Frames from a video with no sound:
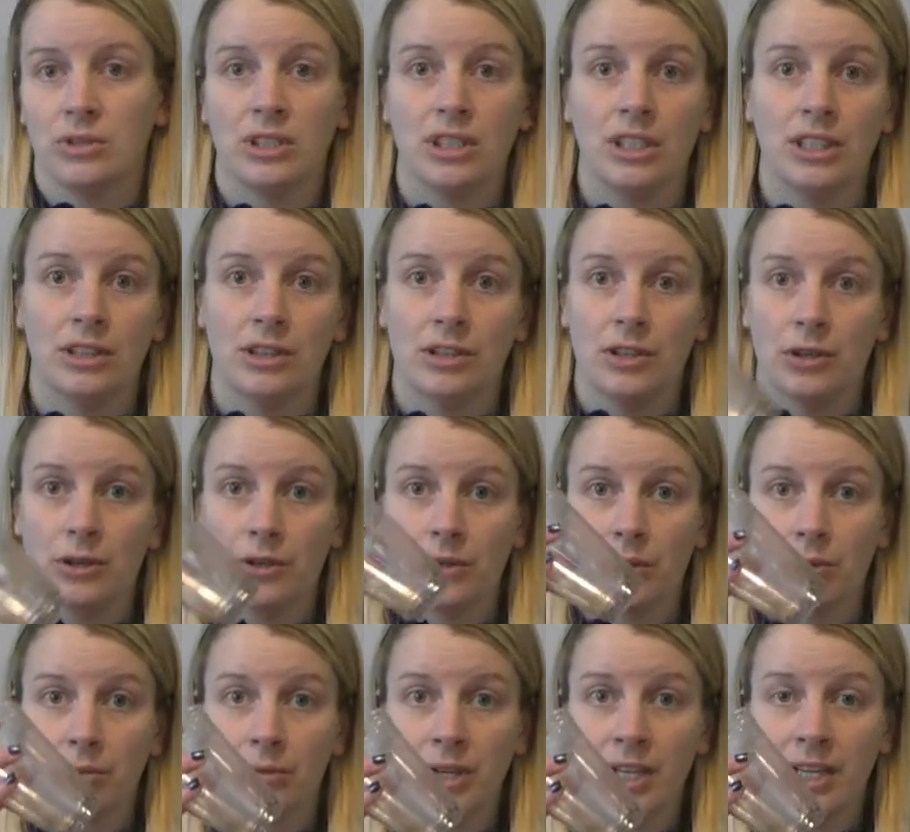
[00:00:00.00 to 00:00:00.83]
need their
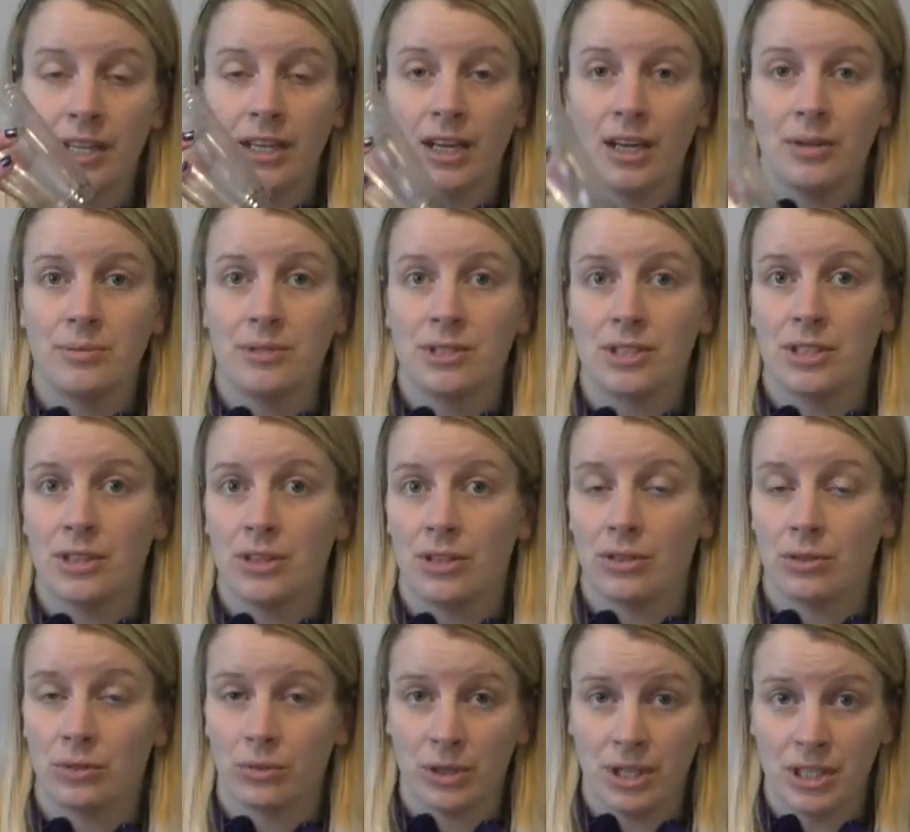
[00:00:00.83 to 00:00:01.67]
3 cups
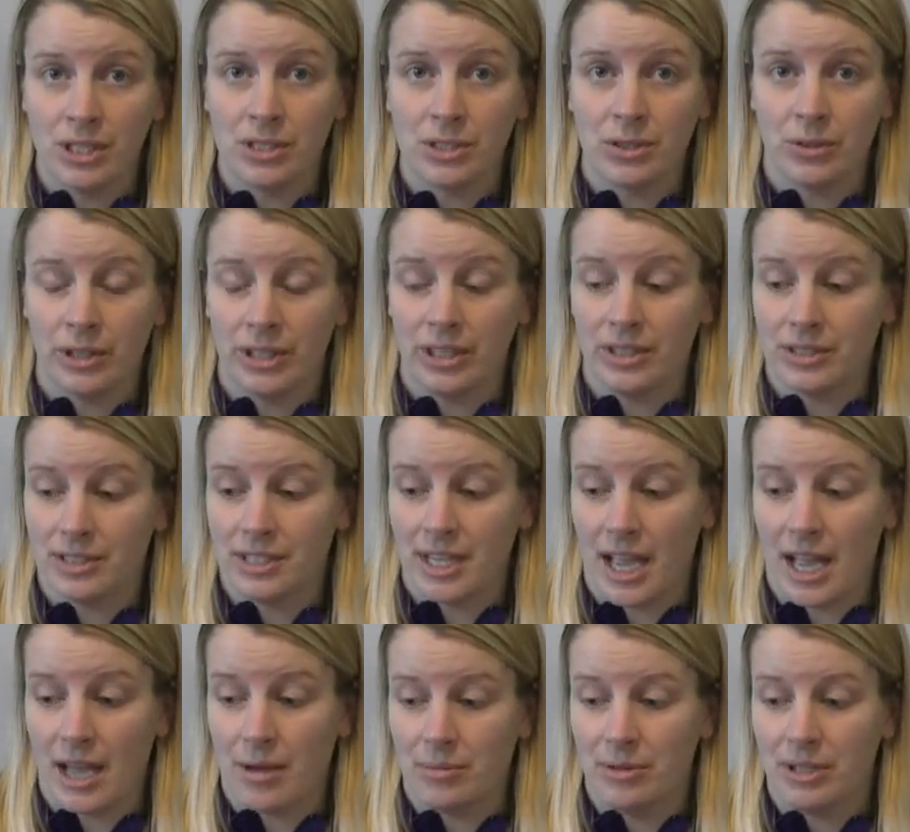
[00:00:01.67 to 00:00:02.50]
and 3 soil
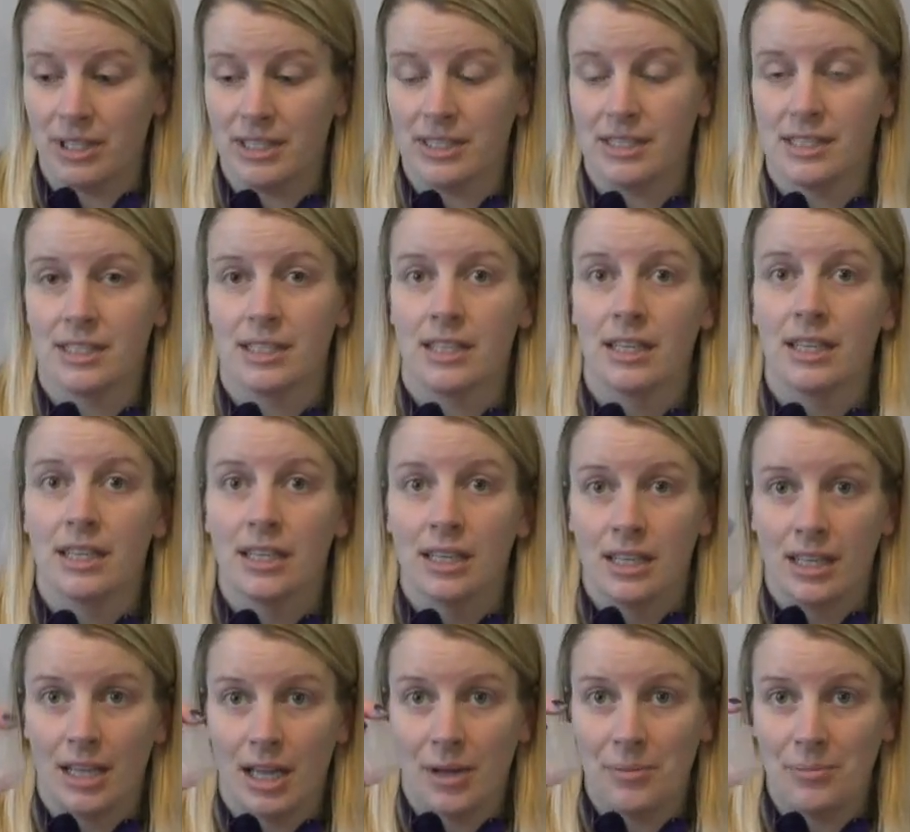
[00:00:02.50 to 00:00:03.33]
tablets,
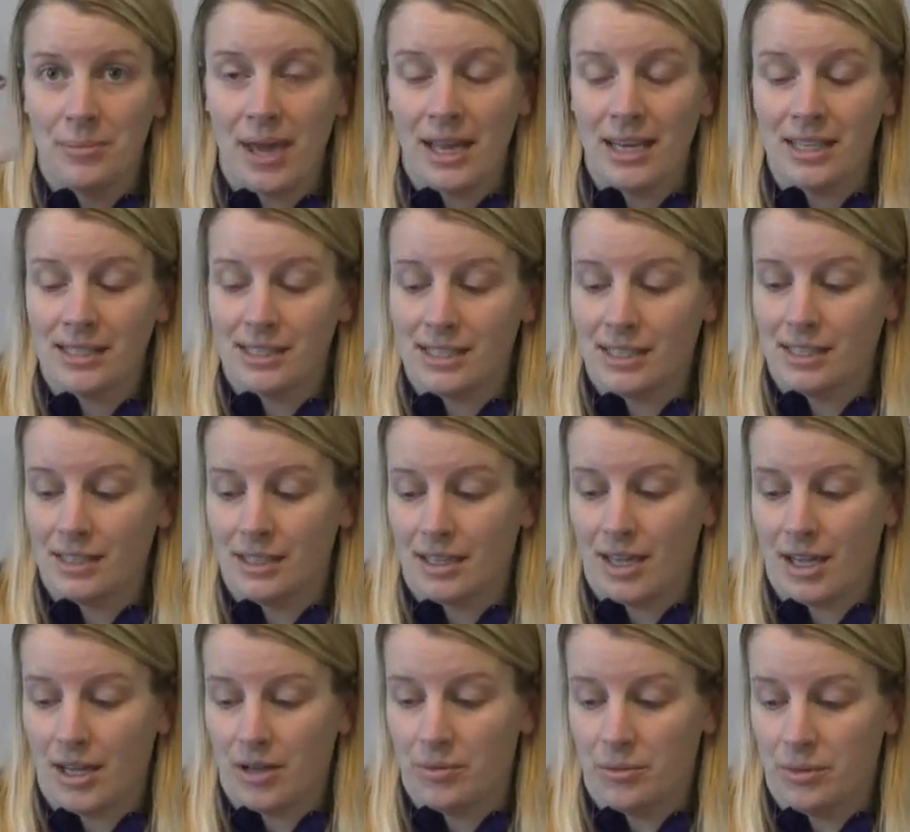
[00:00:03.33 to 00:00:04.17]
a medicine
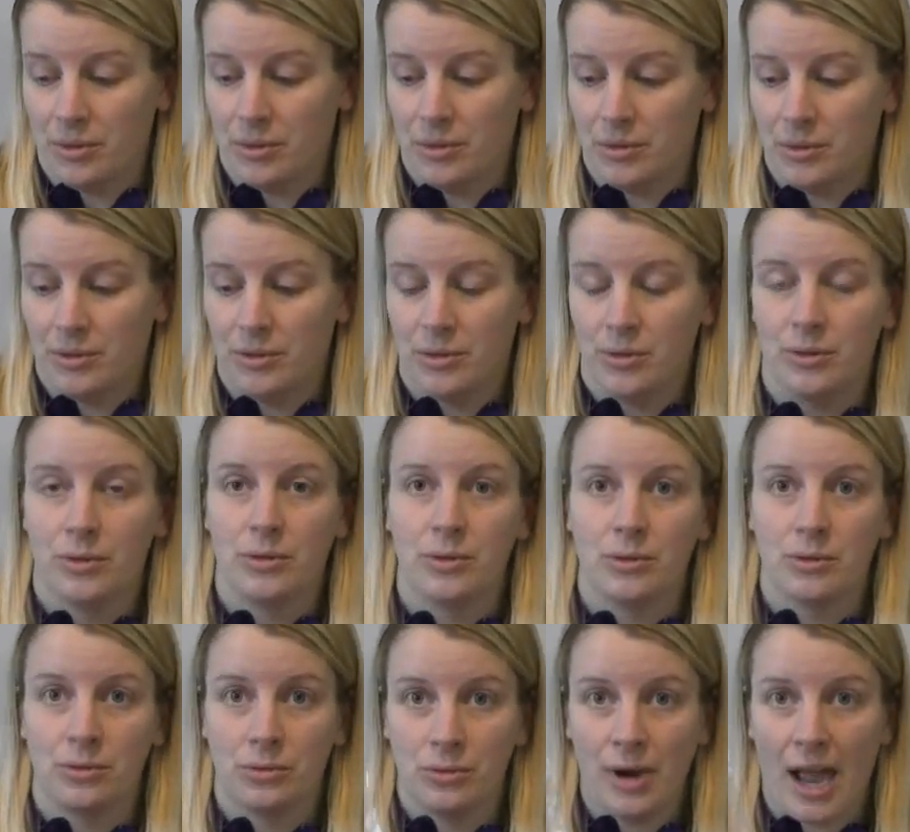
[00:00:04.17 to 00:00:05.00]
cup,
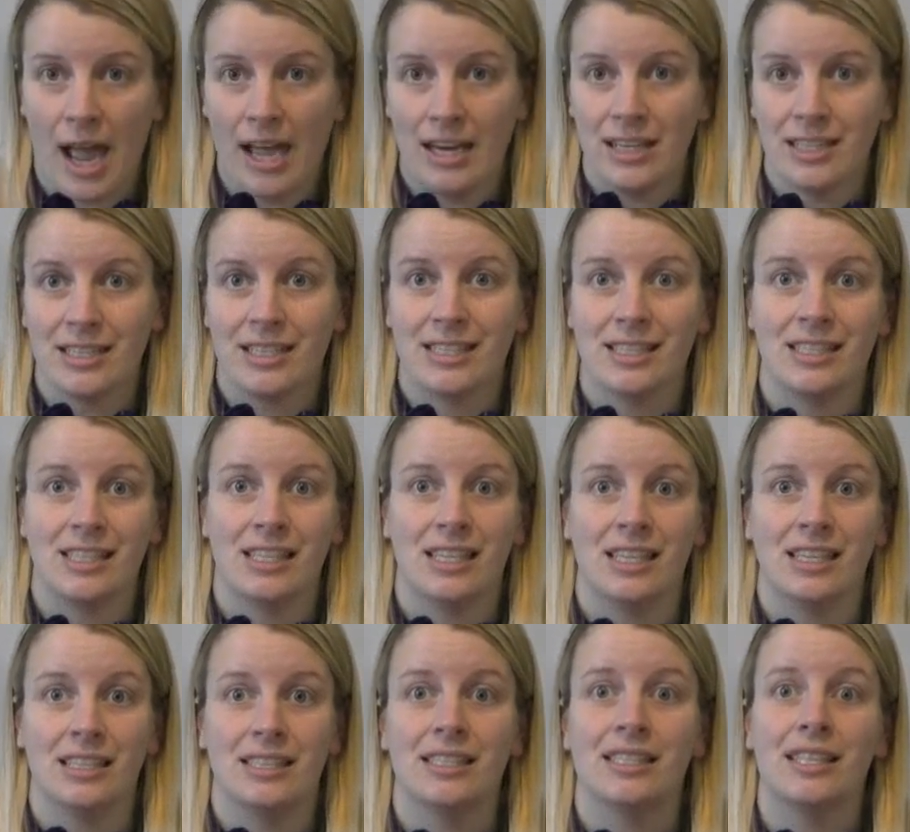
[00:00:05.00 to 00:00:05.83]
radish
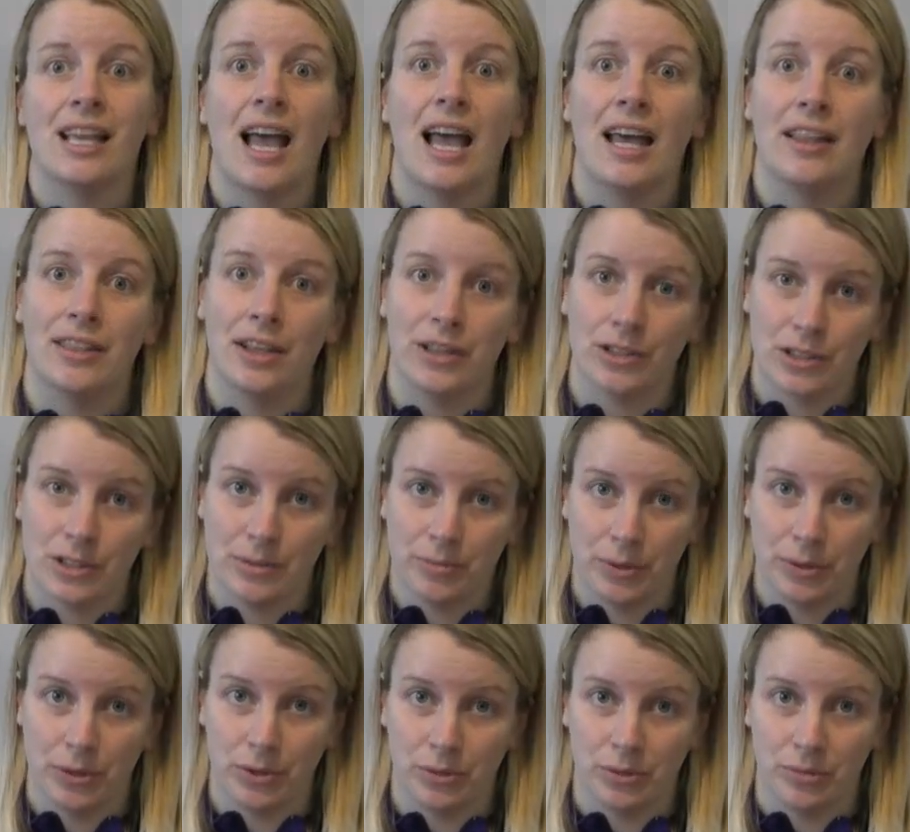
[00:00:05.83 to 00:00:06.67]
seeds, and their
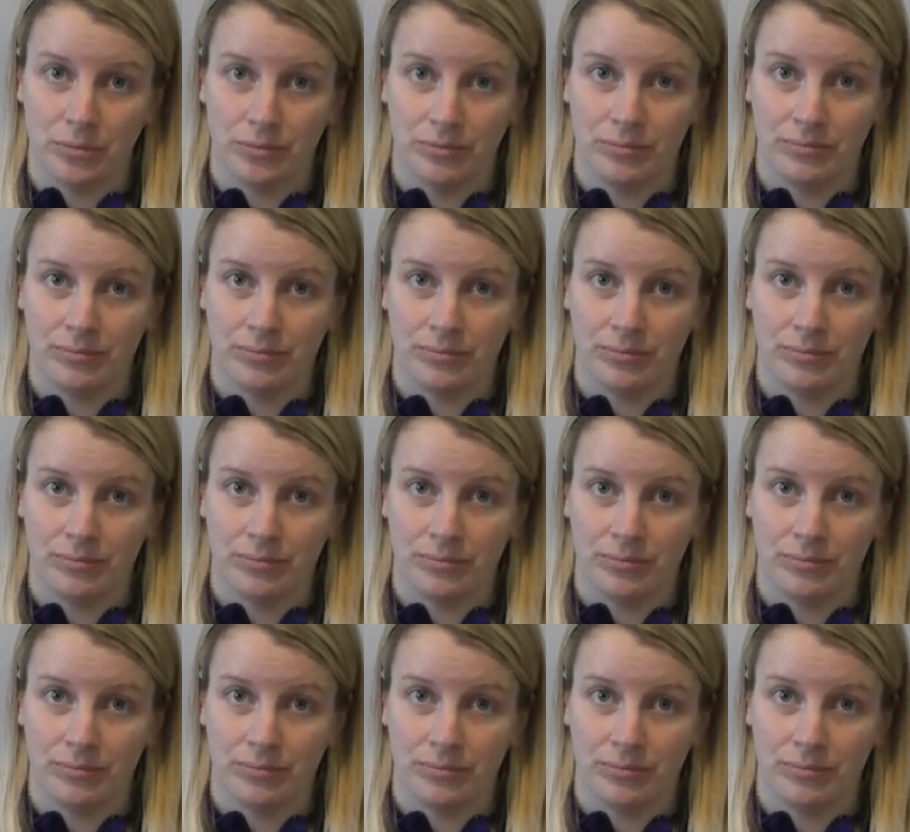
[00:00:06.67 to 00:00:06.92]
spoon.